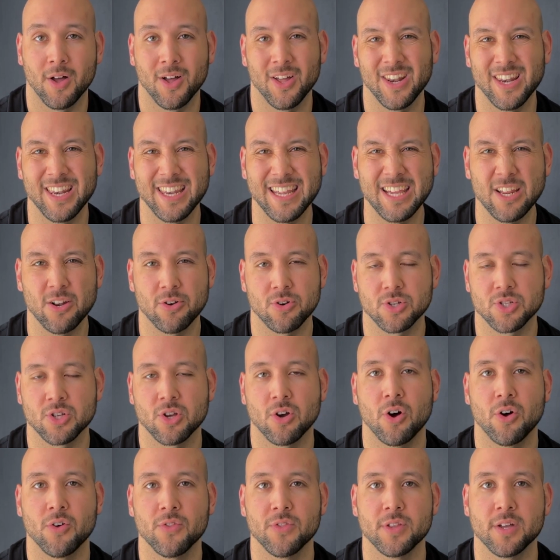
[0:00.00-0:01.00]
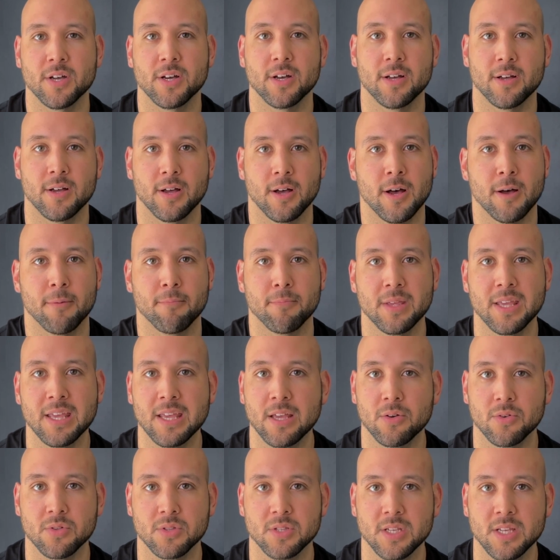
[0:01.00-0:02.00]
leaders called the
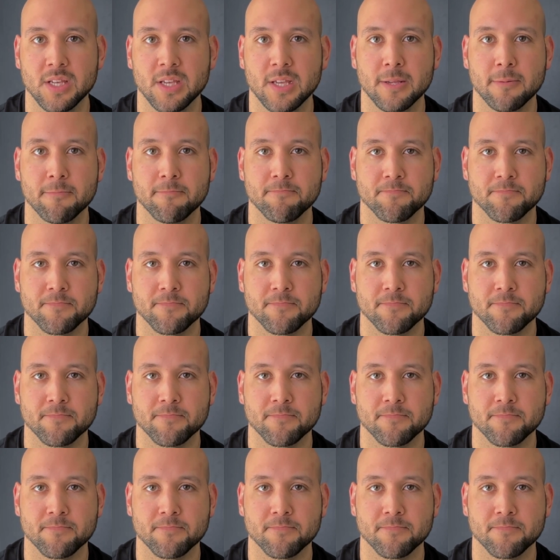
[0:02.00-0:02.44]
ELT,